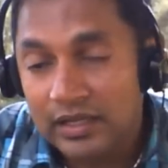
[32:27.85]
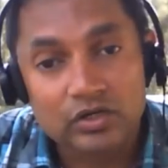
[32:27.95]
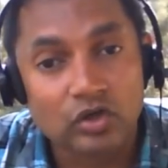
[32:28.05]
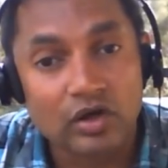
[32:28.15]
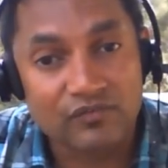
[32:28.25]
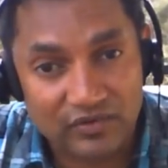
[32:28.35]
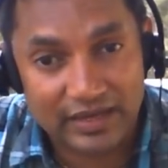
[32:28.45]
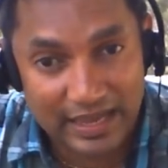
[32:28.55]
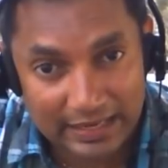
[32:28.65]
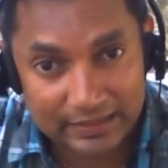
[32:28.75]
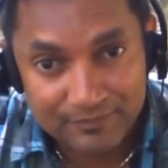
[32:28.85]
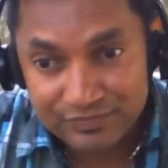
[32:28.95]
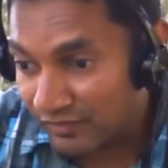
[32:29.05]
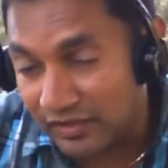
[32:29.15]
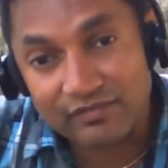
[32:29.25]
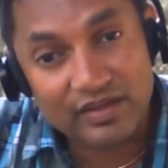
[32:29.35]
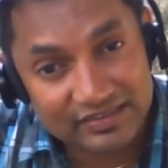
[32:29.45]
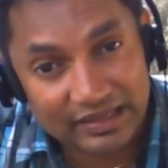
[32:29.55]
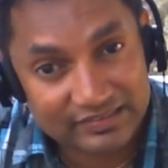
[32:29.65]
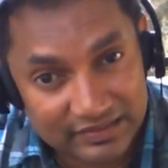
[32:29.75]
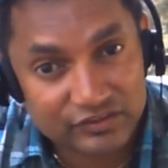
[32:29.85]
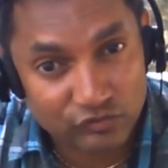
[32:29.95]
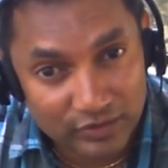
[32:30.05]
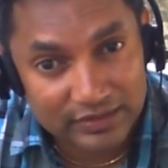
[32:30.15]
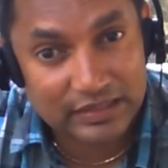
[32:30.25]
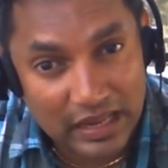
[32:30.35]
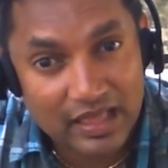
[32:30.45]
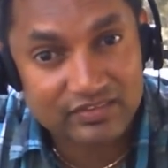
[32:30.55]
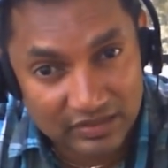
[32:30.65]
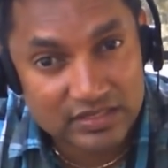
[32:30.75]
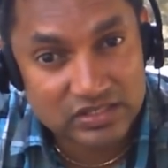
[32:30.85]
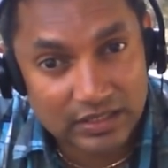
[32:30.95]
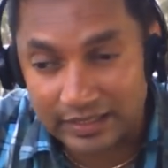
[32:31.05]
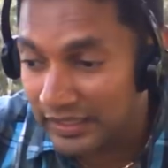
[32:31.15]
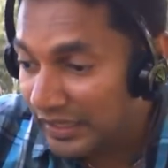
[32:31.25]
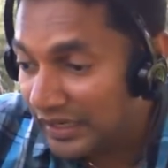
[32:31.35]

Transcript: Don't forget, we were successful in the last century.